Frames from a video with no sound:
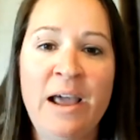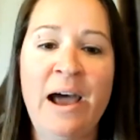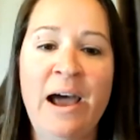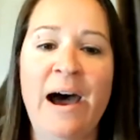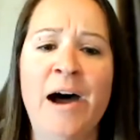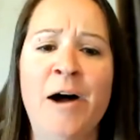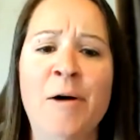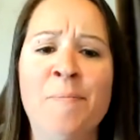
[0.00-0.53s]

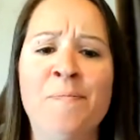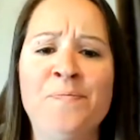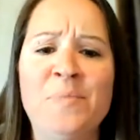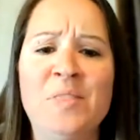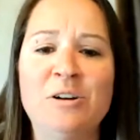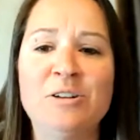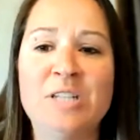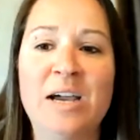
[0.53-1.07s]

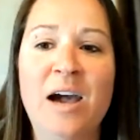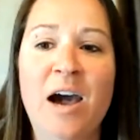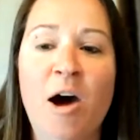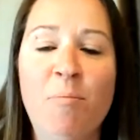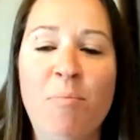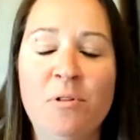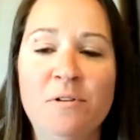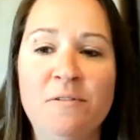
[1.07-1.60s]
There's a
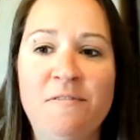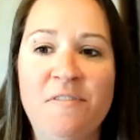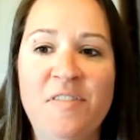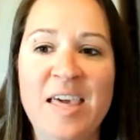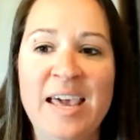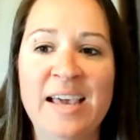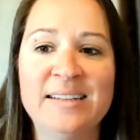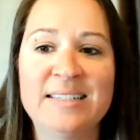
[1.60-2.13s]
couple of
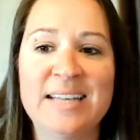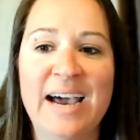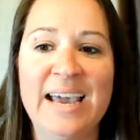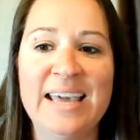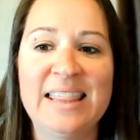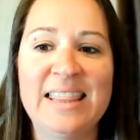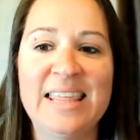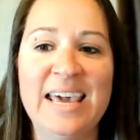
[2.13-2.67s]
things
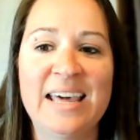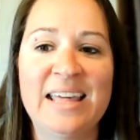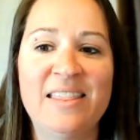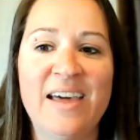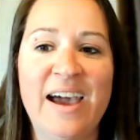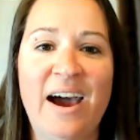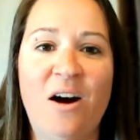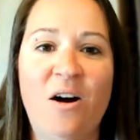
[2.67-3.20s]
I think
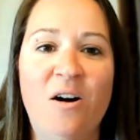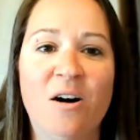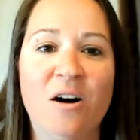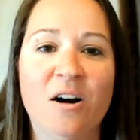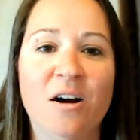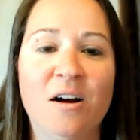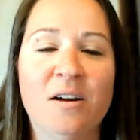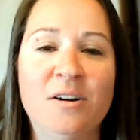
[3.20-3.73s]
that
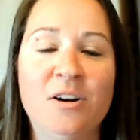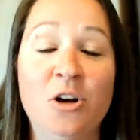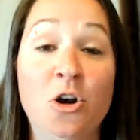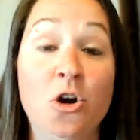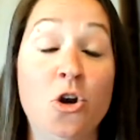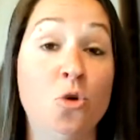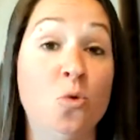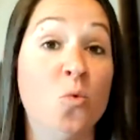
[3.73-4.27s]
are
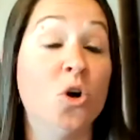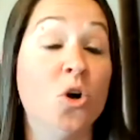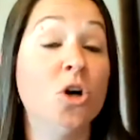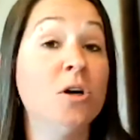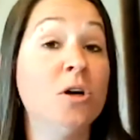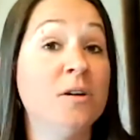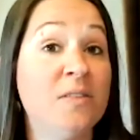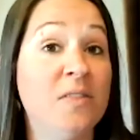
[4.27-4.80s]

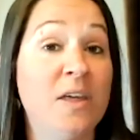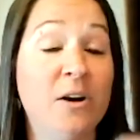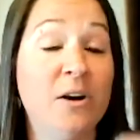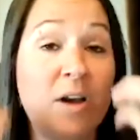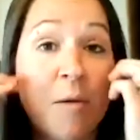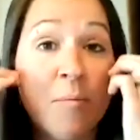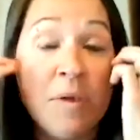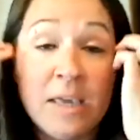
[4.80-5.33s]
newer that are
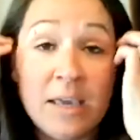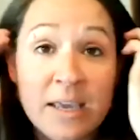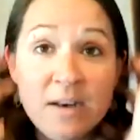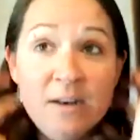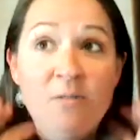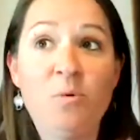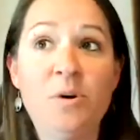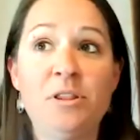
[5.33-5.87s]
coming
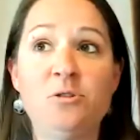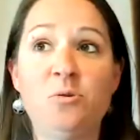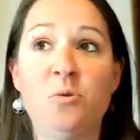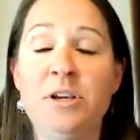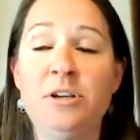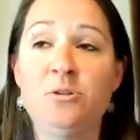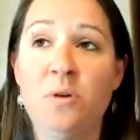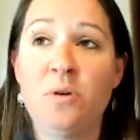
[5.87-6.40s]
in with
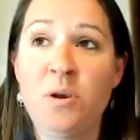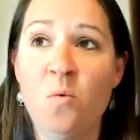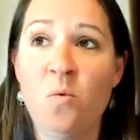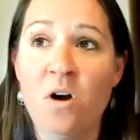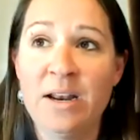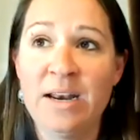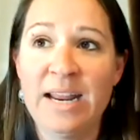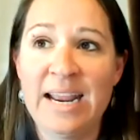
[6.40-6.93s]

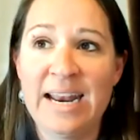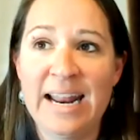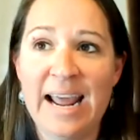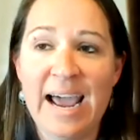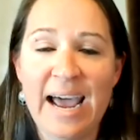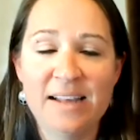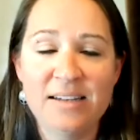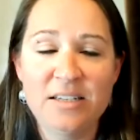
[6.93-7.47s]
2021, and it
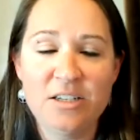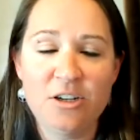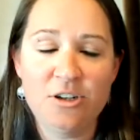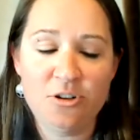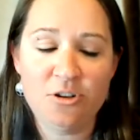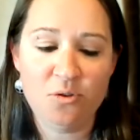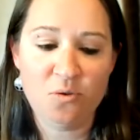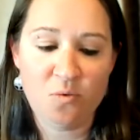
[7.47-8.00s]
has to
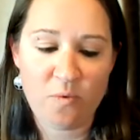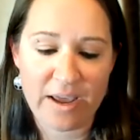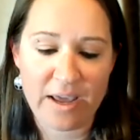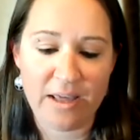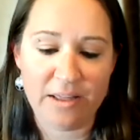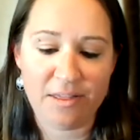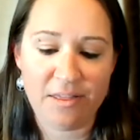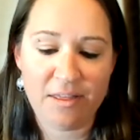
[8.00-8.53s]
do
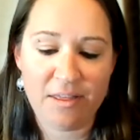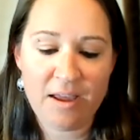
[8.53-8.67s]
with